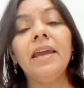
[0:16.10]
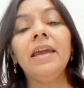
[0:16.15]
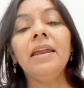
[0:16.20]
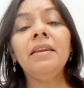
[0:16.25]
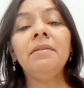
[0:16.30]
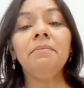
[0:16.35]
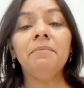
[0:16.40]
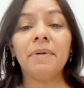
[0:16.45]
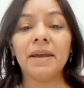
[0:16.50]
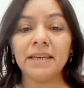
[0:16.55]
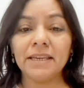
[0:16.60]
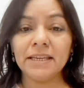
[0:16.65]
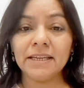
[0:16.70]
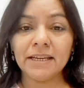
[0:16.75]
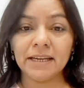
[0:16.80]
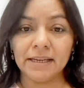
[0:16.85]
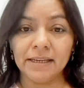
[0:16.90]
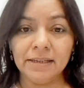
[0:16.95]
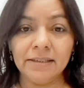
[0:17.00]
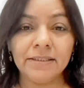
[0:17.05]
in
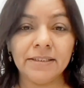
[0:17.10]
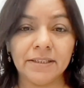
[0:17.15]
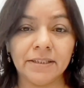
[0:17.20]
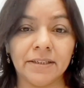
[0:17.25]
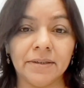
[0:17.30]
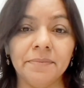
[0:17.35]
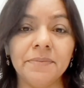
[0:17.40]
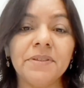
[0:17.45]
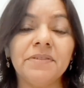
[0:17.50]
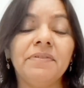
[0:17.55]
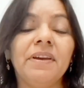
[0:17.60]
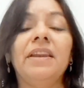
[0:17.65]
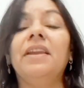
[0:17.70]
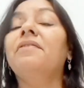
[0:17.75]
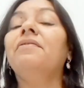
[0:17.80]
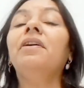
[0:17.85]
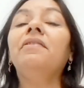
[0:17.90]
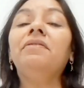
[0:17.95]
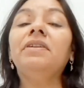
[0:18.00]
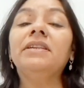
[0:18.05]
medical terms,
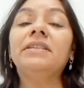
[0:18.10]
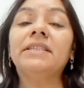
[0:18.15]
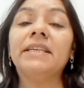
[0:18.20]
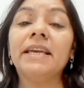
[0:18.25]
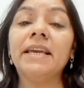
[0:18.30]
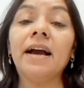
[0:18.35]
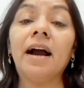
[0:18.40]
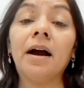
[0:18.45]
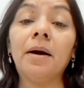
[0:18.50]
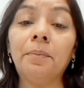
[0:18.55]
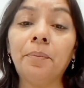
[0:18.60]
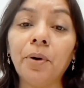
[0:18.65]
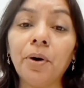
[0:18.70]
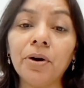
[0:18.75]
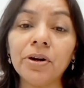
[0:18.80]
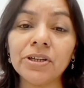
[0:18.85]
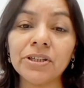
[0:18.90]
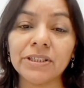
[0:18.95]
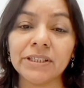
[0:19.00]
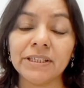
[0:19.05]
whenever we say
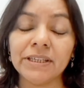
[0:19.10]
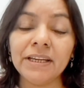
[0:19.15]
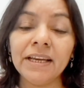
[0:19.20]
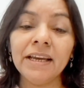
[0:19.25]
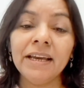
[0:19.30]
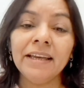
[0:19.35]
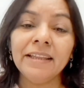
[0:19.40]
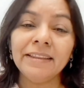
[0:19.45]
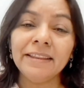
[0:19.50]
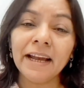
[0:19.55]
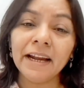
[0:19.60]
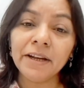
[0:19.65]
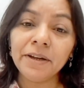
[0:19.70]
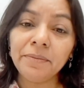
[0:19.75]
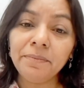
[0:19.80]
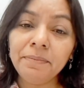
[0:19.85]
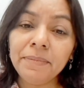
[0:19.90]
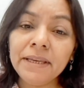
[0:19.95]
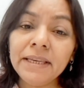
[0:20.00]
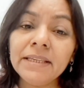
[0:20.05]
abortion,
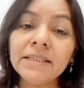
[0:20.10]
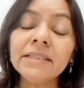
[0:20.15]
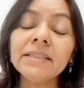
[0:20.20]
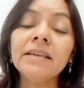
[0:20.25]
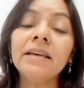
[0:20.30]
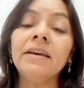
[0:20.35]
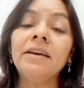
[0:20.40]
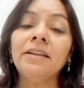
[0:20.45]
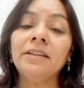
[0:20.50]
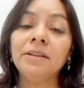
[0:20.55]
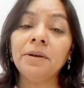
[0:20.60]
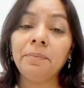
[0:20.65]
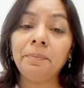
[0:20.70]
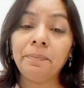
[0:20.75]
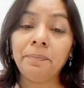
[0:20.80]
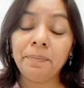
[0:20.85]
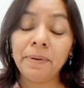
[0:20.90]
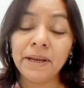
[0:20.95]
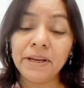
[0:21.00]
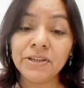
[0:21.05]
that means the
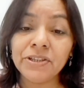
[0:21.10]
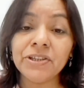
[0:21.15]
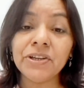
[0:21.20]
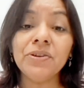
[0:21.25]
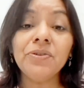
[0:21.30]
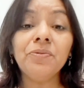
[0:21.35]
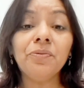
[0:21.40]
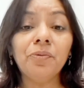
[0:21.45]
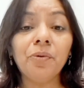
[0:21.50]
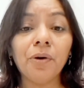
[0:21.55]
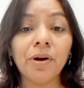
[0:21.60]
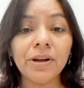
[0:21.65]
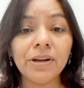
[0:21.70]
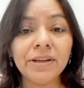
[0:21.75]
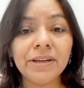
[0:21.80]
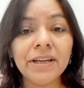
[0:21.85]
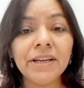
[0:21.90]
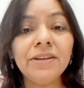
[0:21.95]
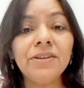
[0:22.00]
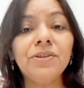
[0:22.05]
patient
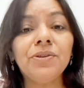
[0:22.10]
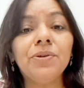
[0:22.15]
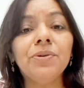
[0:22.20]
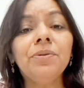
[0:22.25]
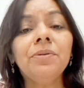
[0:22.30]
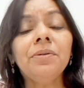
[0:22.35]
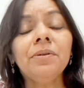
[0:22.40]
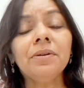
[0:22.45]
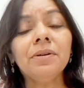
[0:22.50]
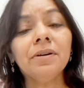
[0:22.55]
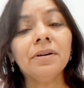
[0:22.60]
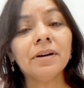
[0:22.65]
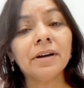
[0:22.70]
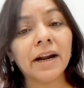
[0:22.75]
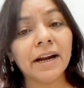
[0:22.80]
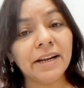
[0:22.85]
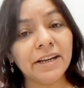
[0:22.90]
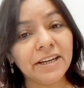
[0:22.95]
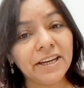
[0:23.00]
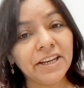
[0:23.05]
wanted to
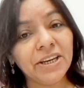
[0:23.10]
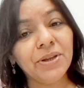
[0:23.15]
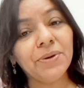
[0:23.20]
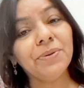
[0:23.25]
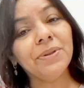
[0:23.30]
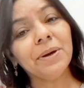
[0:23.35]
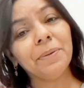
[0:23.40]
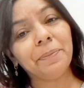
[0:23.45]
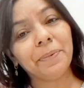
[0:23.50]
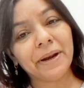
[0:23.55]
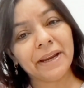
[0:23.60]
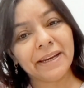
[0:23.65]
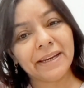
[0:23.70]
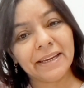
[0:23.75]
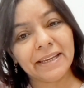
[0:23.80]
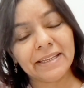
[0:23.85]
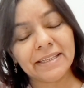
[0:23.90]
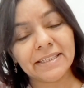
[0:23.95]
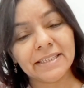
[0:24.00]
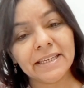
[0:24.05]
continue the
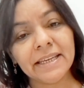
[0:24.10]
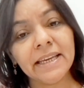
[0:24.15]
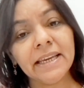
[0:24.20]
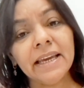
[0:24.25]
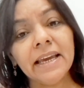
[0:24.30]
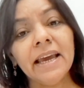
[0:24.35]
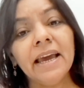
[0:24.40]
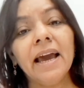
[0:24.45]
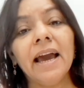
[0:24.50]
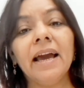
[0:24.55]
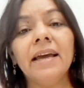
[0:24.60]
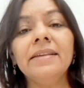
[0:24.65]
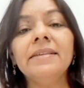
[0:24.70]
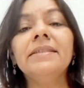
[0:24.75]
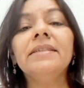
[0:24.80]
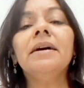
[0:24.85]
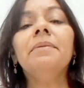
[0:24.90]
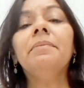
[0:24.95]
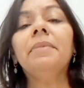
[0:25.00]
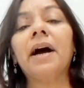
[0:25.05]
pregnancy and
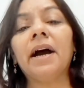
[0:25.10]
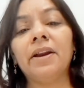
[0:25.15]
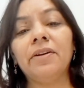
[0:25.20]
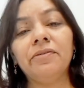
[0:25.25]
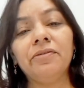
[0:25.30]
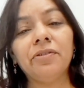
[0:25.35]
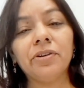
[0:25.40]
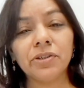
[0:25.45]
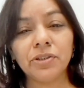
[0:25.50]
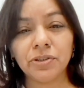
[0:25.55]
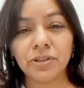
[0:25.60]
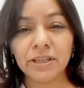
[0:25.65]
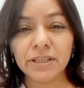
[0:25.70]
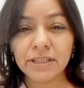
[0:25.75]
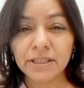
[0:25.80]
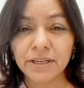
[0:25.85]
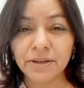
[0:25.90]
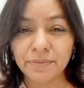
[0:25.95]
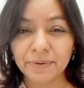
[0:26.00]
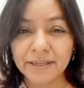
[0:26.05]
some
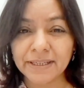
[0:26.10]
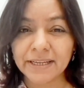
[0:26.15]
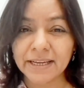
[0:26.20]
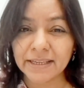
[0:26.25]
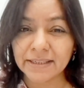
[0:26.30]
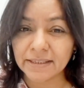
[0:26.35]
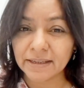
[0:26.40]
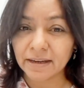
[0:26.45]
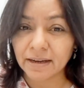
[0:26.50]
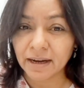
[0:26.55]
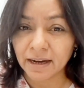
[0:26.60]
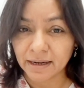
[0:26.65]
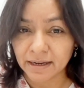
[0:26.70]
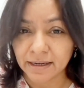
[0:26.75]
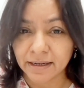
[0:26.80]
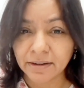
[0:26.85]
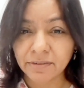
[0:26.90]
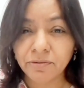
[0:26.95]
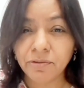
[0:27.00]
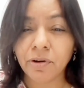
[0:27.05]
unfortunate event has
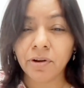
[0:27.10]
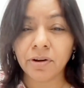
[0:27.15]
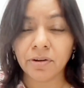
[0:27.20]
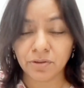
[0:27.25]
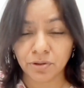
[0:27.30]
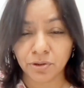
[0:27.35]
occurred